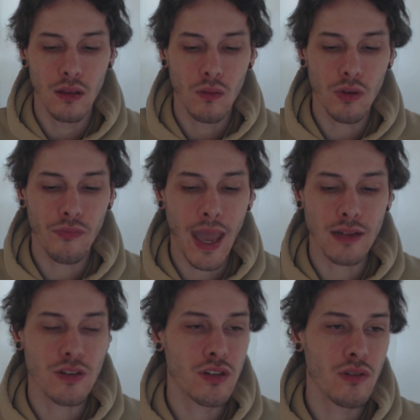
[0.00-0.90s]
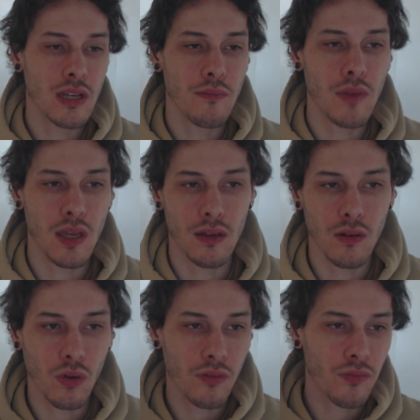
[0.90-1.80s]
What factors do you need to meet in
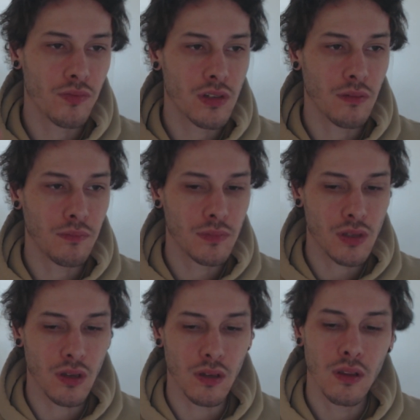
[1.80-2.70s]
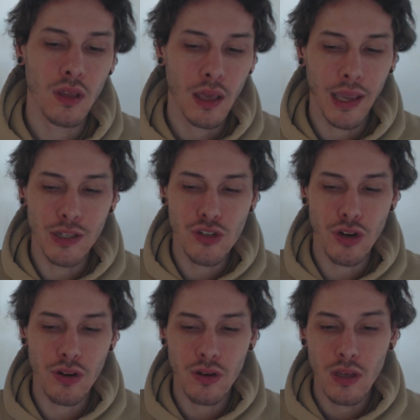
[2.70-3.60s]
order to
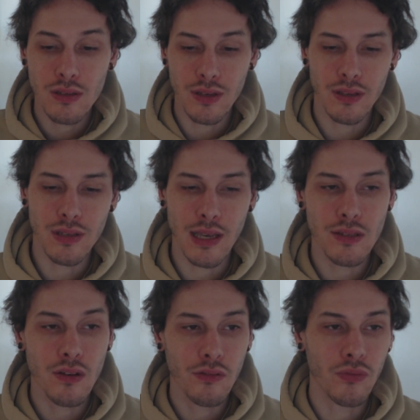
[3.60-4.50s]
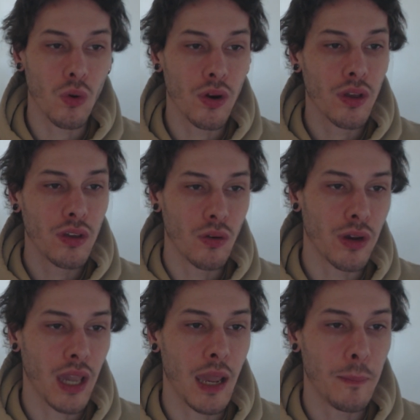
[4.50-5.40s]
ensure success for your
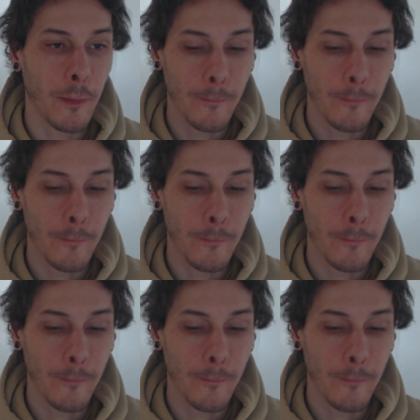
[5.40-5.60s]
game?